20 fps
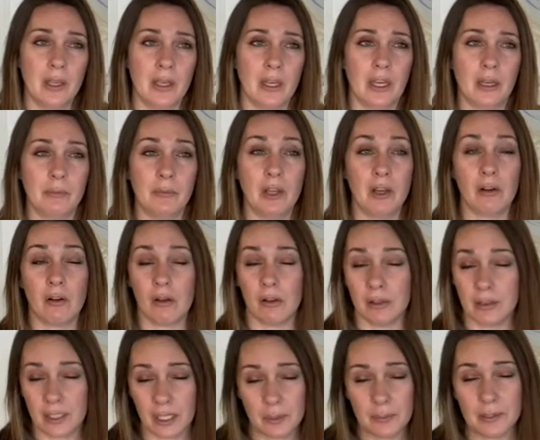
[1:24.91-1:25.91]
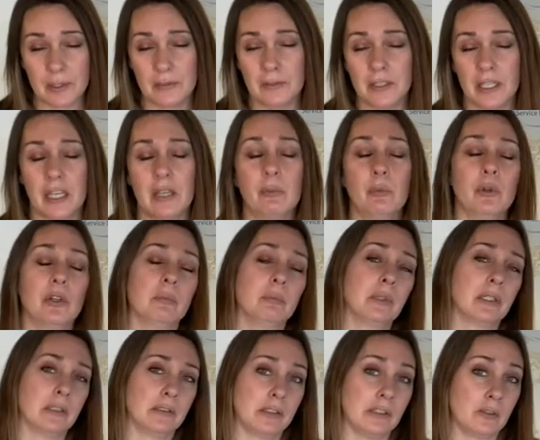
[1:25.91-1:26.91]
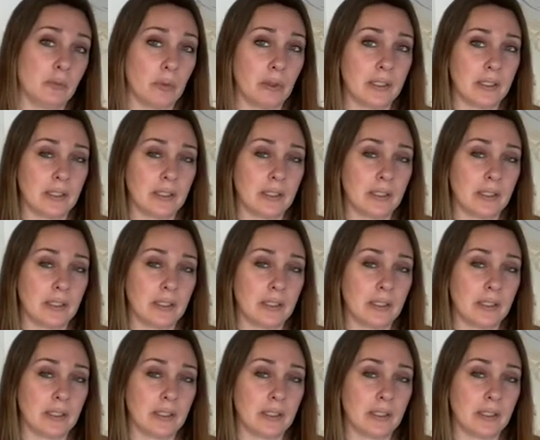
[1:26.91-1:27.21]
Not all types of tapeworm, but at least one